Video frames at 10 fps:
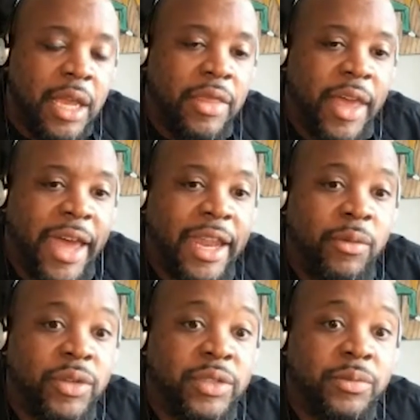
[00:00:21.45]
that
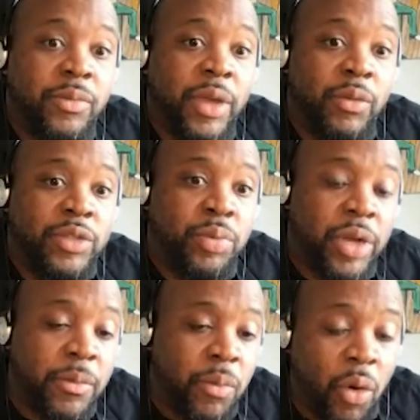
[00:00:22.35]
it was it was
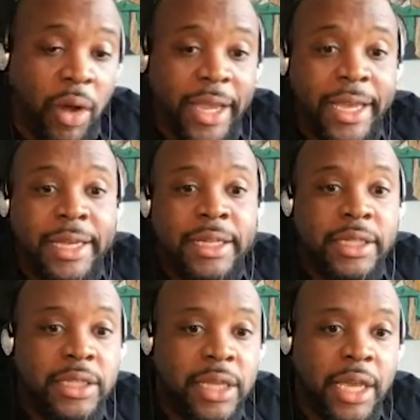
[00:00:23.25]
putting more
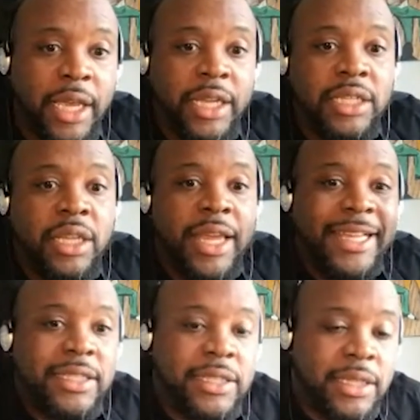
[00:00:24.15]
kids into
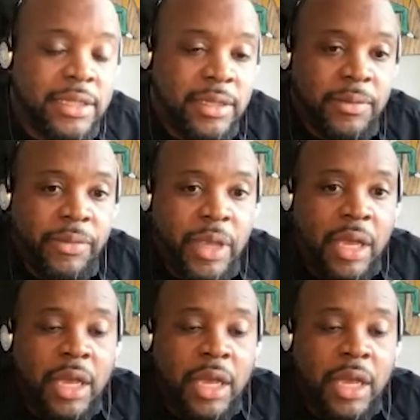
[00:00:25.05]
that system.